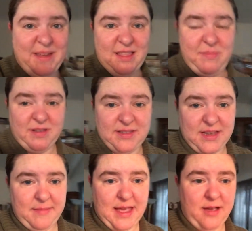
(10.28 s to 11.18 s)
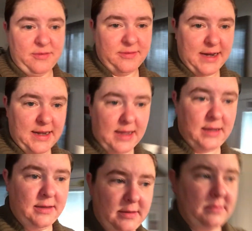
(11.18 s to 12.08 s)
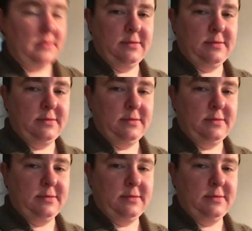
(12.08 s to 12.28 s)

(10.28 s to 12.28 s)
pay the bills somehow. Right, Nick? Mm